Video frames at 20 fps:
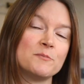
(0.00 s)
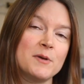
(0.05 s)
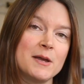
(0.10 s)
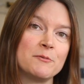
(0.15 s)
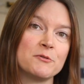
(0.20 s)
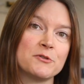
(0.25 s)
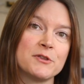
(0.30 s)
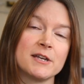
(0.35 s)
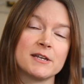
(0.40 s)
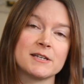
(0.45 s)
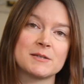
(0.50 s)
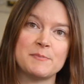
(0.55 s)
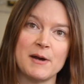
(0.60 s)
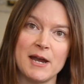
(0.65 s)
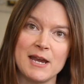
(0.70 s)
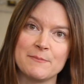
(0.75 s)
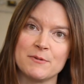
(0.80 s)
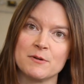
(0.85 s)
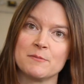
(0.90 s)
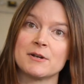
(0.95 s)
people think it's
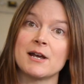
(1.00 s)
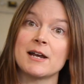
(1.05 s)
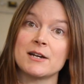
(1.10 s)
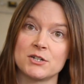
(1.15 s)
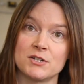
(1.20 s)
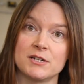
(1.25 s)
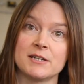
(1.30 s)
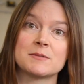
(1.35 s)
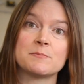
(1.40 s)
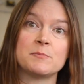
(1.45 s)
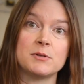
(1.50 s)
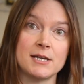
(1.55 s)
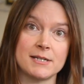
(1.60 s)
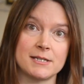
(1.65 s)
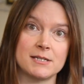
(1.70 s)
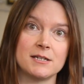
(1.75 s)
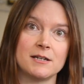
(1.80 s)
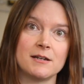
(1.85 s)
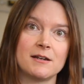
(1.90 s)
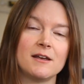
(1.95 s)
paper, but actually it's
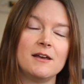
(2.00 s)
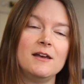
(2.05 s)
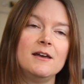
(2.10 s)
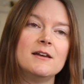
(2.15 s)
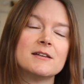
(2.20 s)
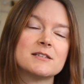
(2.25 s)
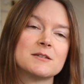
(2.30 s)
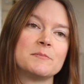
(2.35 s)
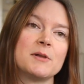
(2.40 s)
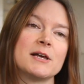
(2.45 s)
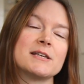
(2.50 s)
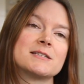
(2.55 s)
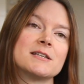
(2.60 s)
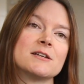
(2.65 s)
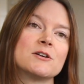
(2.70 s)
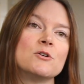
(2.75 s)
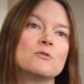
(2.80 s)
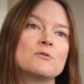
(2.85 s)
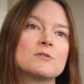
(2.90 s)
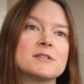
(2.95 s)
plastic. It's a
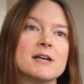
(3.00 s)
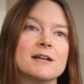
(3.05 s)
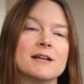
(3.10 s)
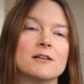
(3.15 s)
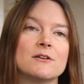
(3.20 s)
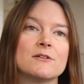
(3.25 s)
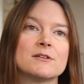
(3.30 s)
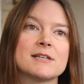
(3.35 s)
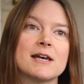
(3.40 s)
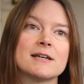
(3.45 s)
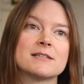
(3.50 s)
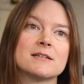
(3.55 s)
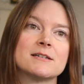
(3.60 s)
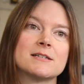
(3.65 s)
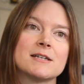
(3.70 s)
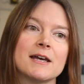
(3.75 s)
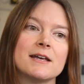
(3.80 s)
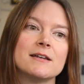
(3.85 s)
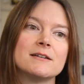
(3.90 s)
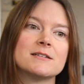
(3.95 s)
plastic called cellulose
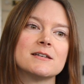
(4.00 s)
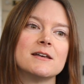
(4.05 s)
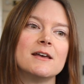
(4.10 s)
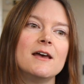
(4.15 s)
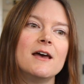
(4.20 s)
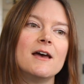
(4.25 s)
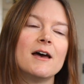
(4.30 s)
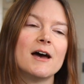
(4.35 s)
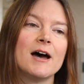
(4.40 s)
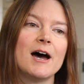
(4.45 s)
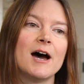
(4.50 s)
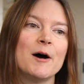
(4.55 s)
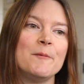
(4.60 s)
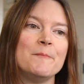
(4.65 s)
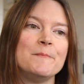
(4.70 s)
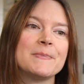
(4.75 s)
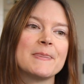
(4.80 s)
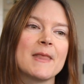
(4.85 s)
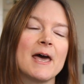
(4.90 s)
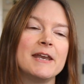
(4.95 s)
acetate.
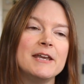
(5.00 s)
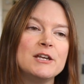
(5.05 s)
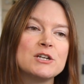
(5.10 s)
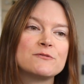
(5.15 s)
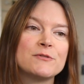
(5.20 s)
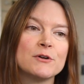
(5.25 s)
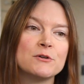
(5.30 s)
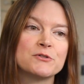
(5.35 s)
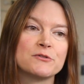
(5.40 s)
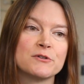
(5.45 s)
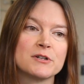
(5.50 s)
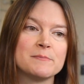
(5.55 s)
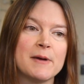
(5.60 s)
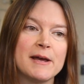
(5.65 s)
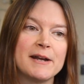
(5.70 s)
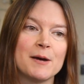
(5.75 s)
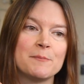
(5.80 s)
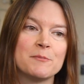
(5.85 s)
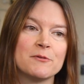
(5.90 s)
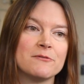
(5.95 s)
And each filter is
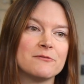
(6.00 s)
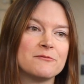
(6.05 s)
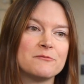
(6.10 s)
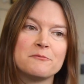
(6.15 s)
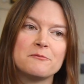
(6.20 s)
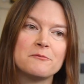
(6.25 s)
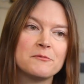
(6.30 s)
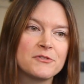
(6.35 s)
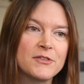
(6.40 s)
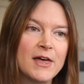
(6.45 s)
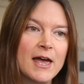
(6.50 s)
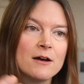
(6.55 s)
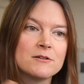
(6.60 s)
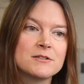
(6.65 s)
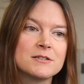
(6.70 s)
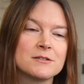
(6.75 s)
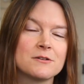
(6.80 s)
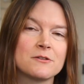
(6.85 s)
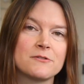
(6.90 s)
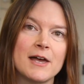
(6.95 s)
made up of
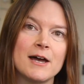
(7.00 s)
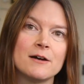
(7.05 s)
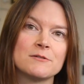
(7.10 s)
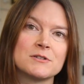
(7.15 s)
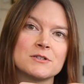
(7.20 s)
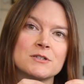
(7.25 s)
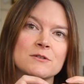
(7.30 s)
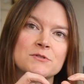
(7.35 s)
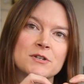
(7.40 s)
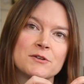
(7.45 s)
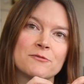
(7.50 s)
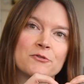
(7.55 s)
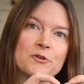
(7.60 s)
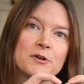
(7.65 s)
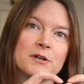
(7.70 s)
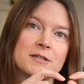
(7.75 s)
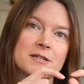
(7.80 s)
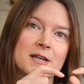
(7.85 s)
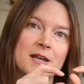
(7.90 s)
thousands and thousands of different